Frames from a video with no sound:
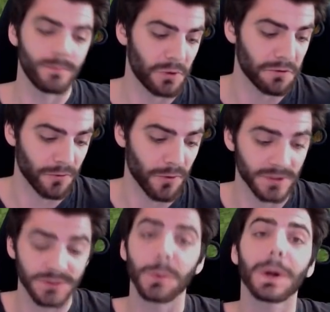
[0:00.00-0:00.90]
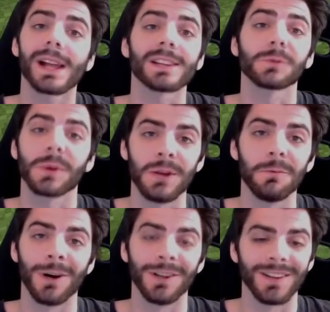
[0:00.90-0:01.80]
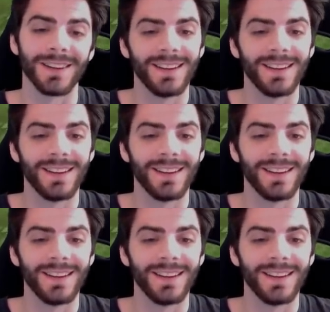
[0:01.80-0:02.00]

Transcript: Of course, what else would he want?